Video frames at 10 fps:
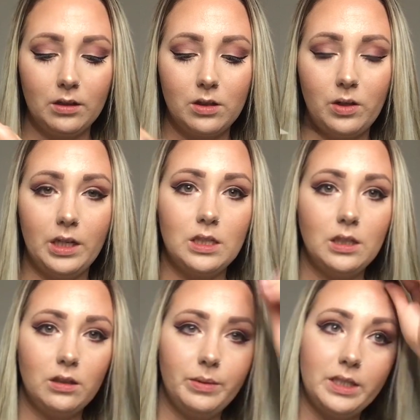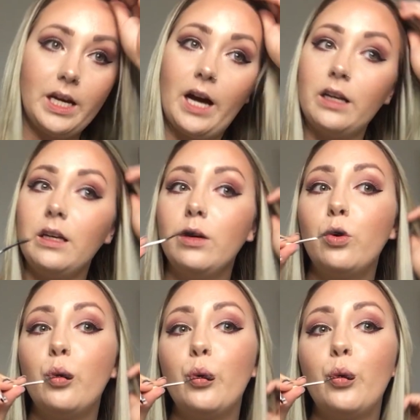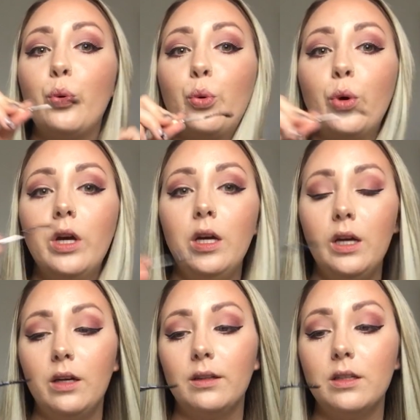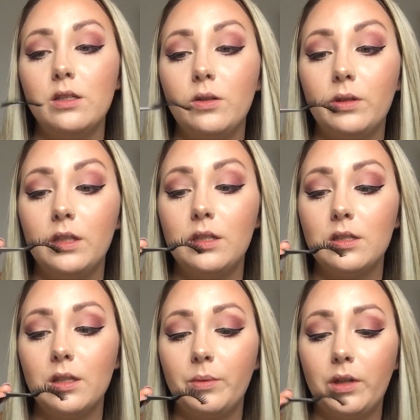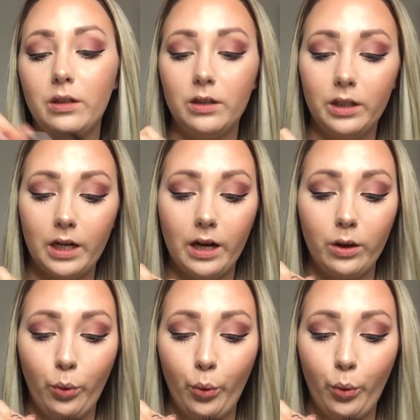so it gets a little bit tacky because you don't want it to slip around on your eye.